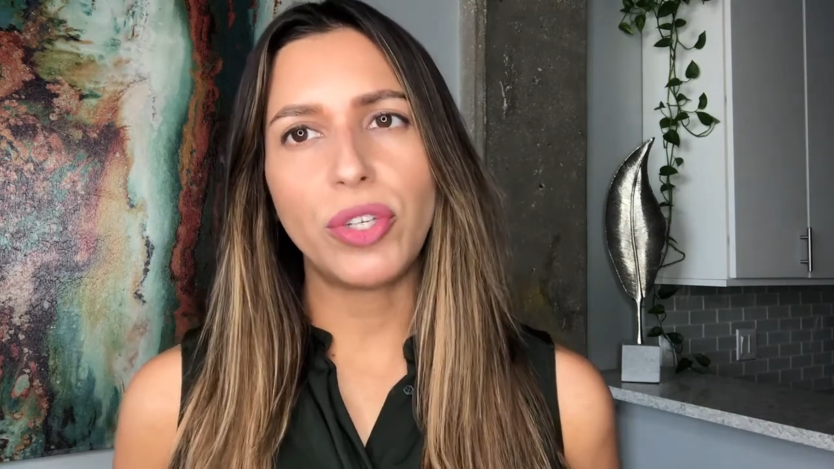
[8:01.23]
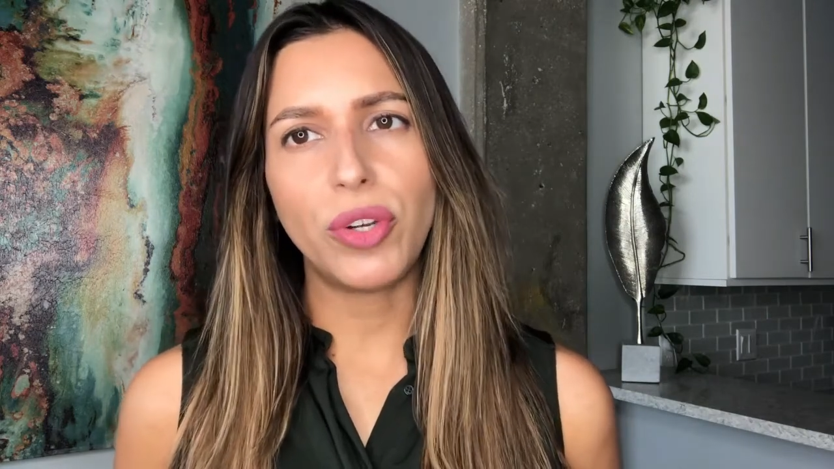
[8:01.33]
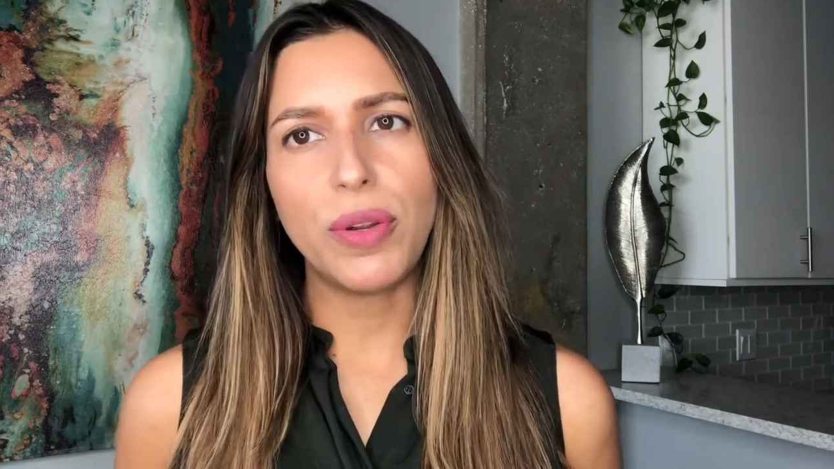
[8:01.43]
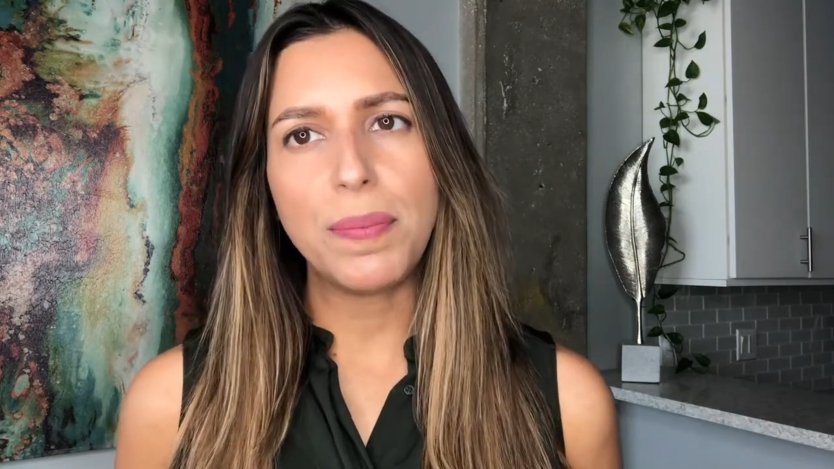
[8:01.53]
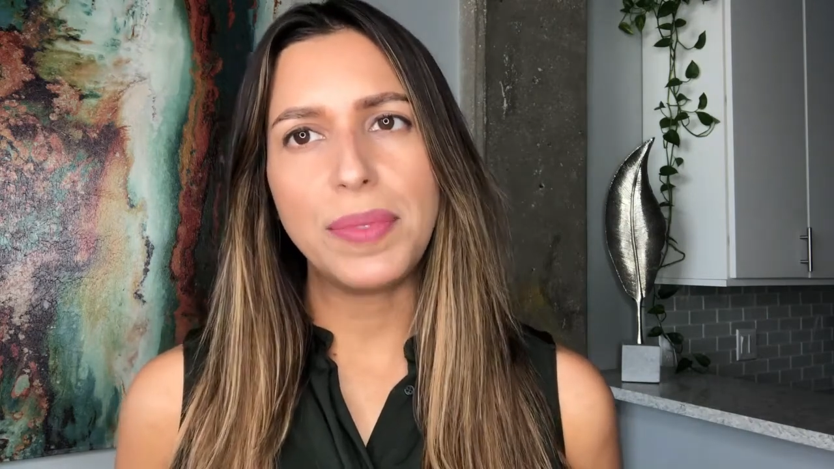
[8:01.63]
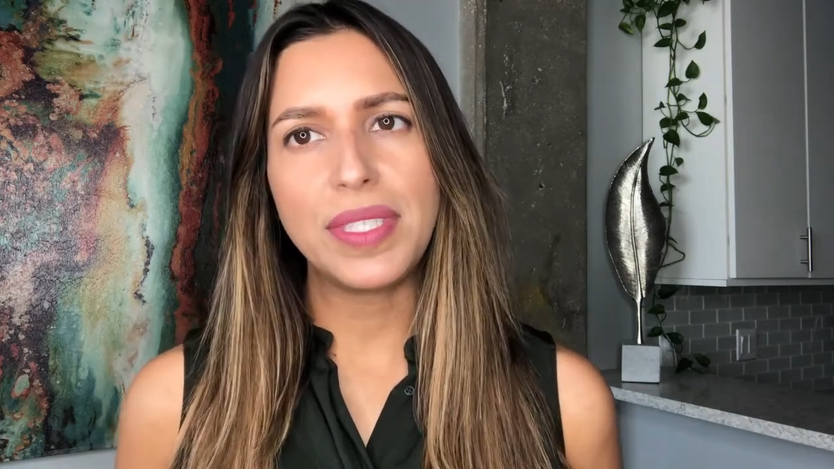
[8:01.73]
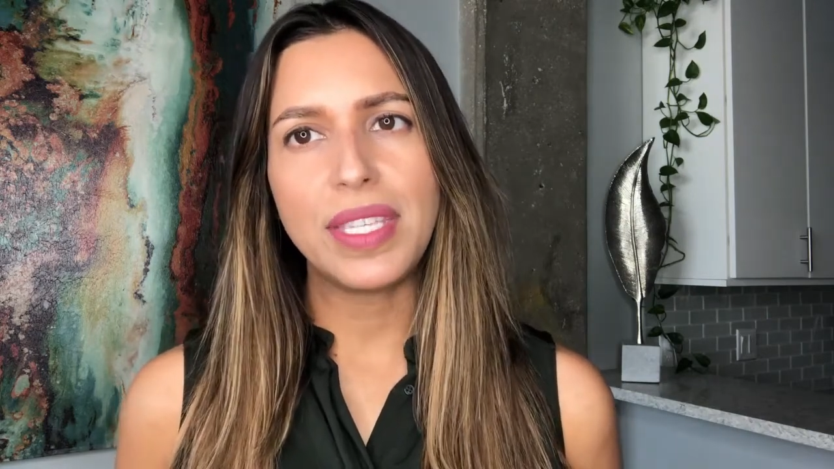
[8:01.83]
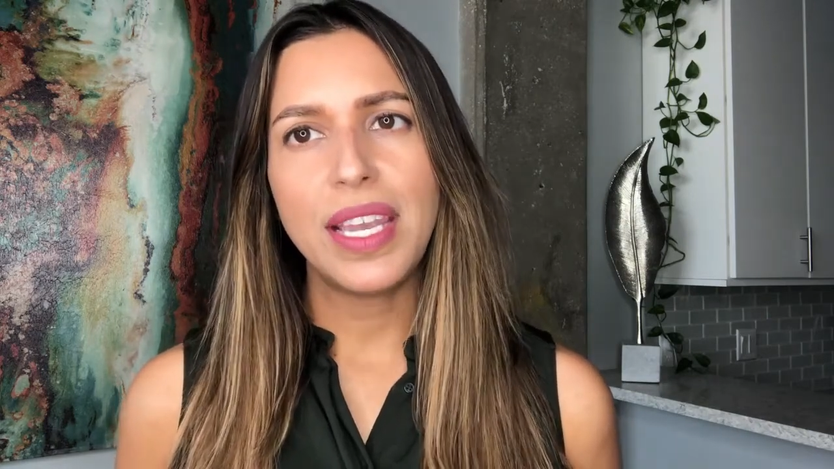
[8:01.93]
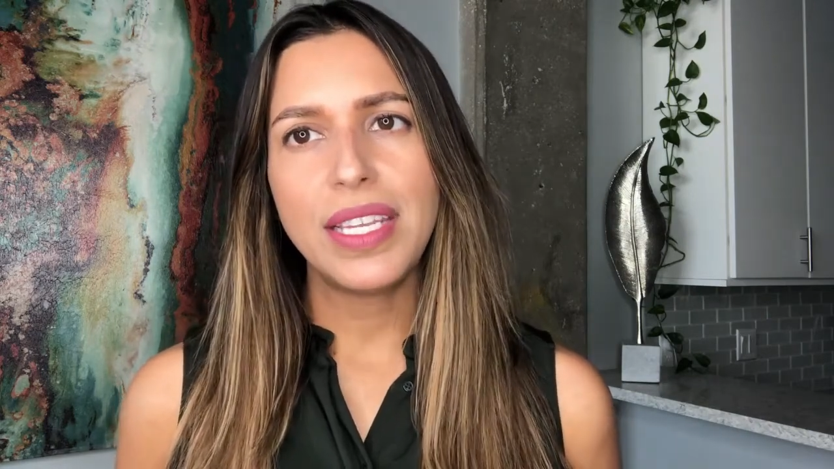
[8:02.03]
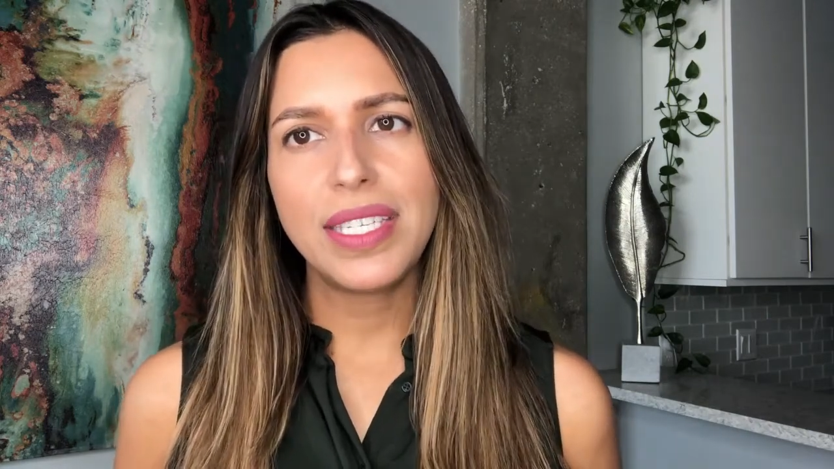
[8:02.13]
groups
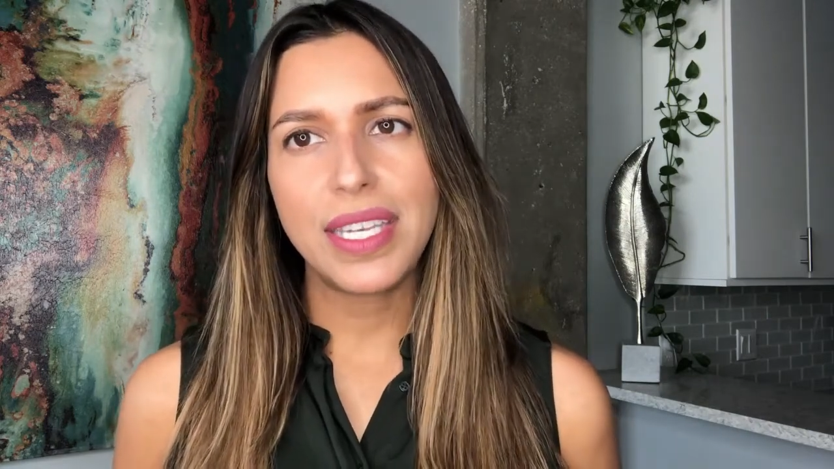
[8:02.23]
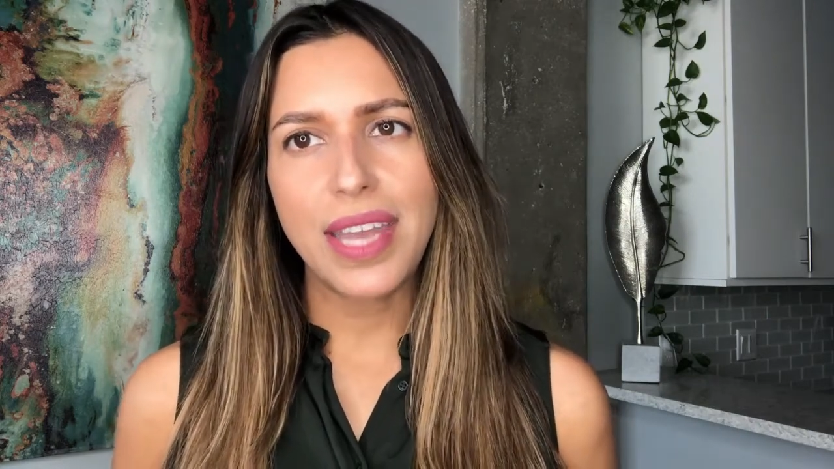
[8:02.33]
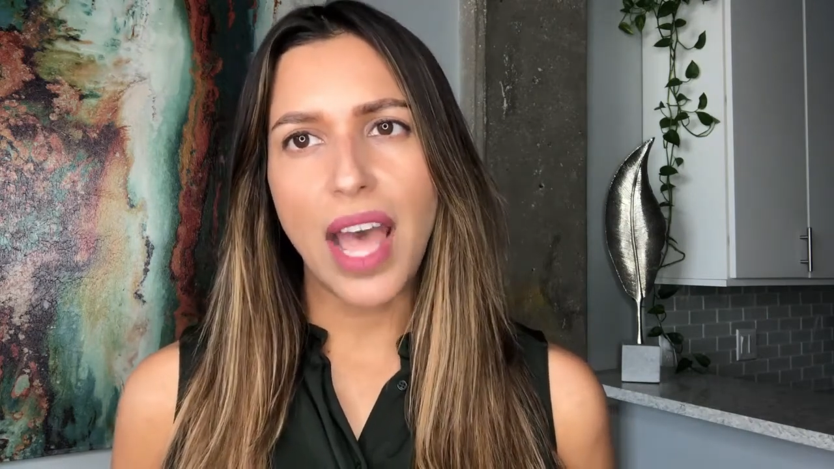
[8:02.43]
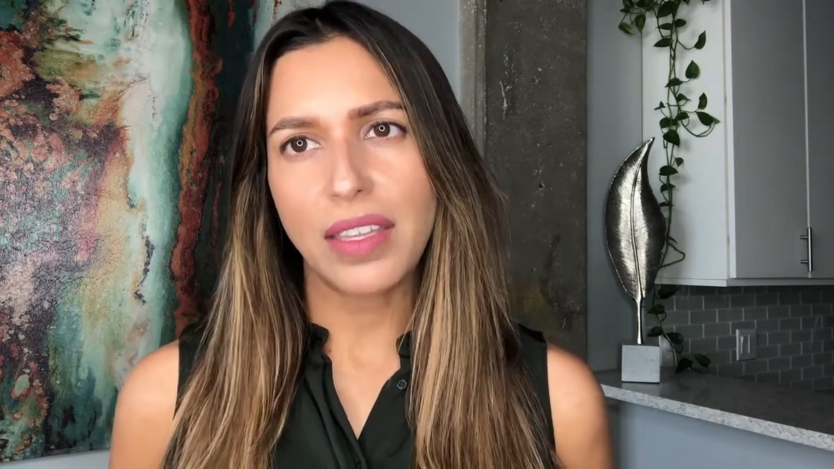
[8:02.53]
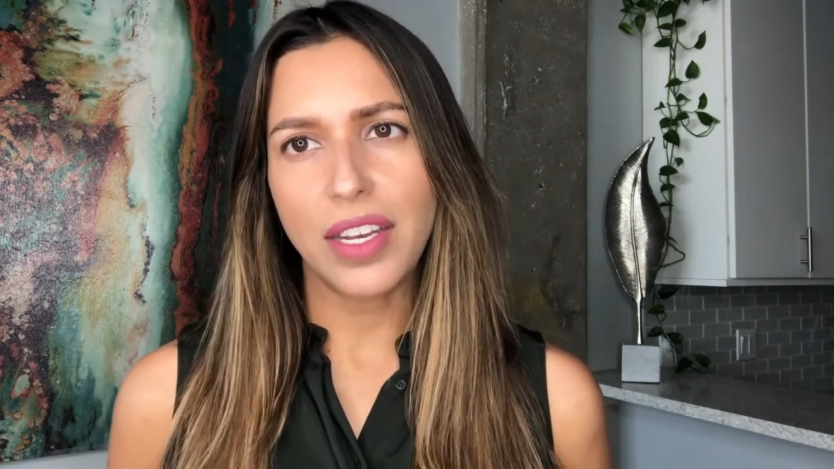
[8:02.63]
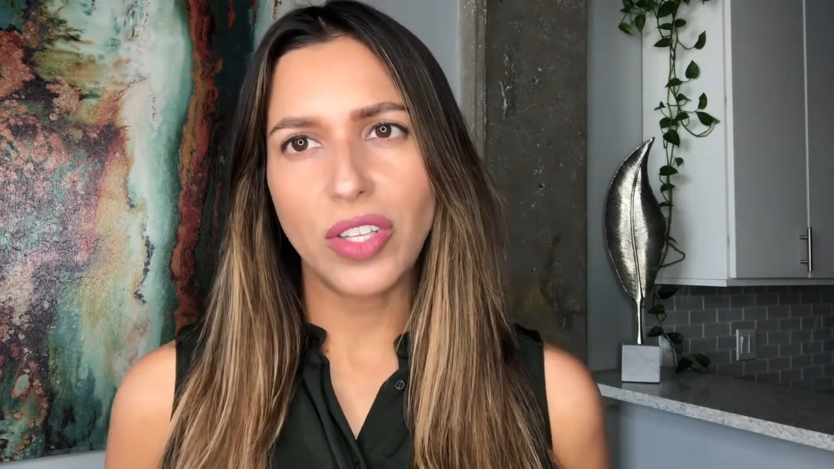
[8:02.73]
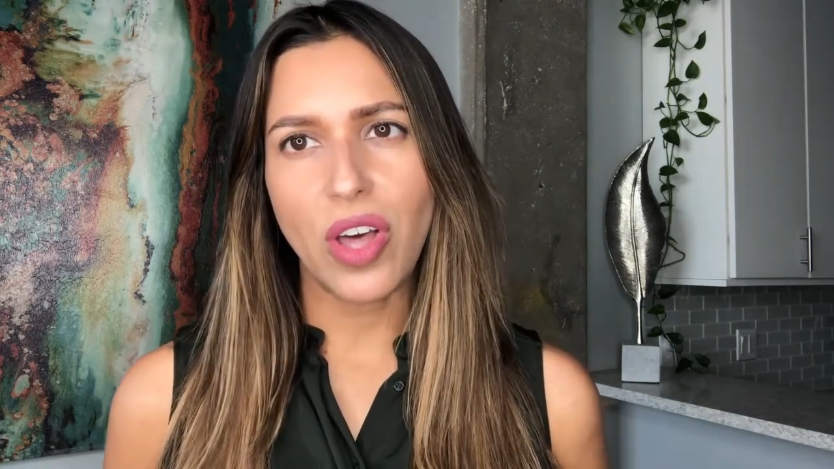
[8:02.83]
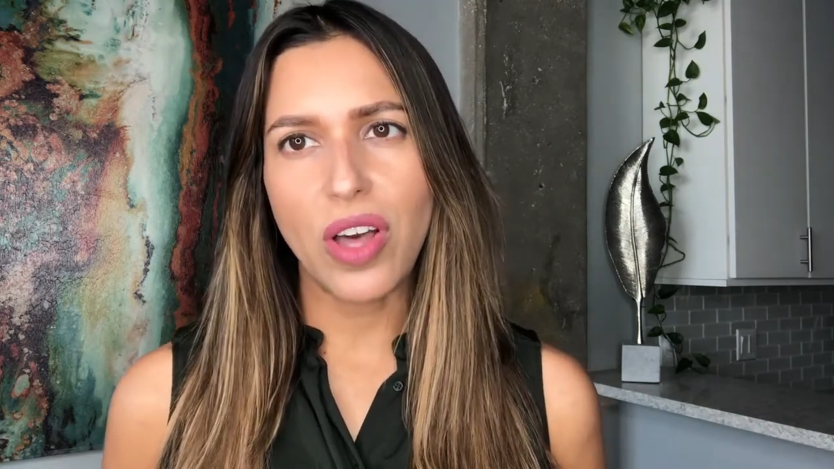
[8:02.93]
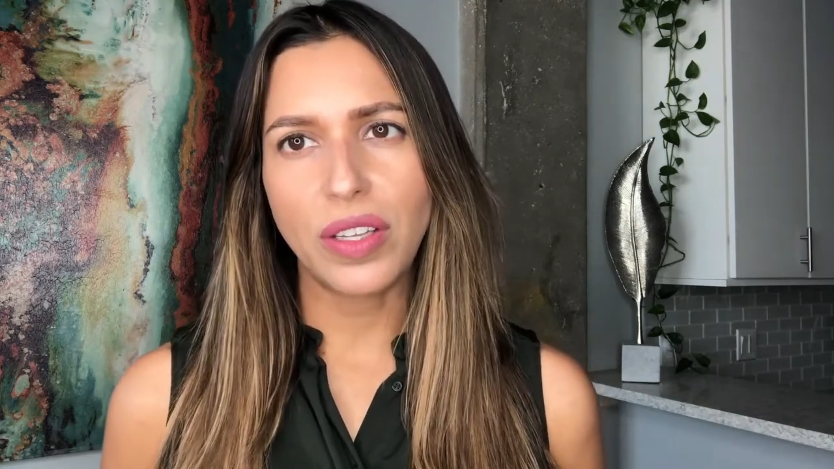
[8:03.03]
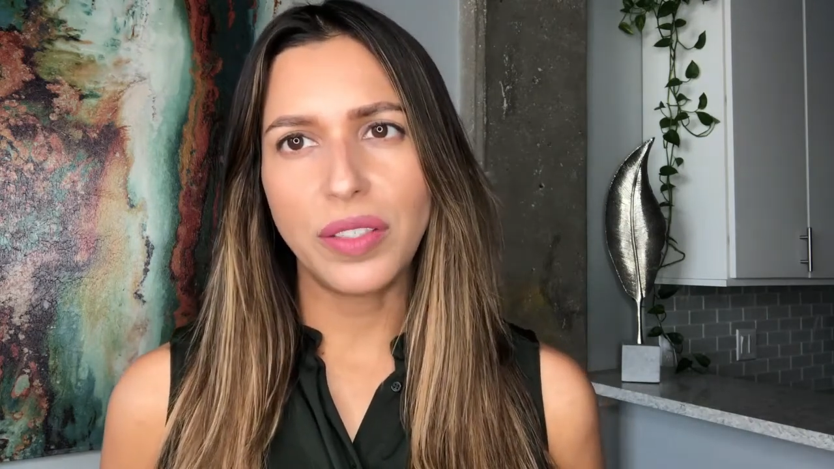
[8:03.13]
did not get
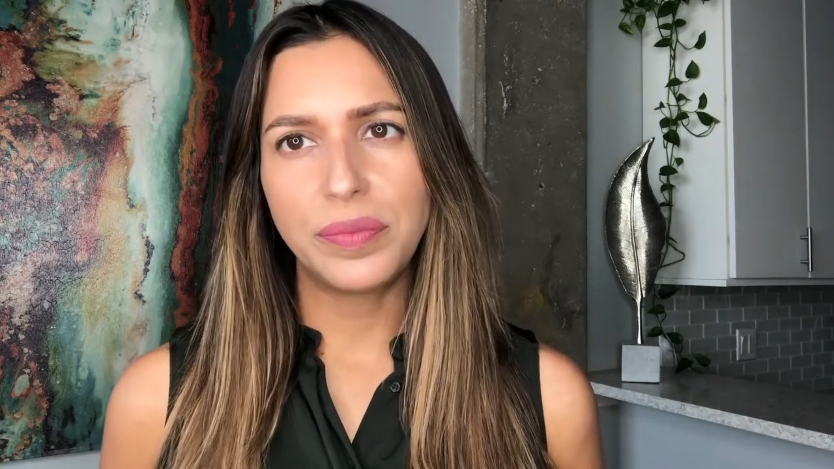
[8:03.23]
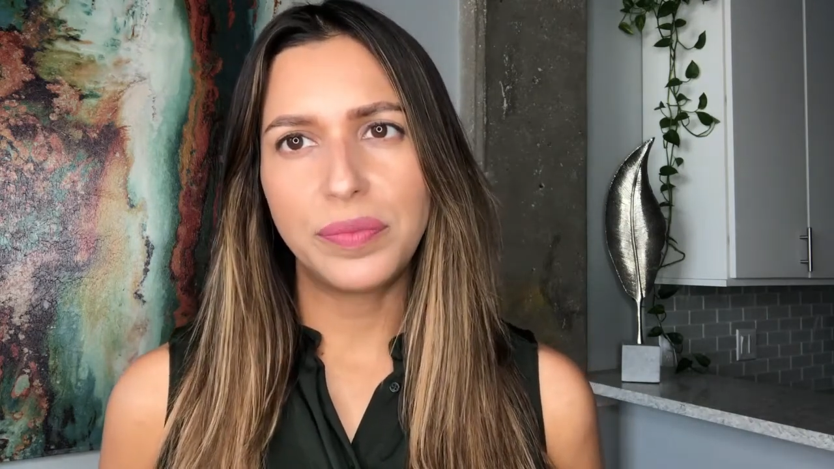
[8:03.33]
along.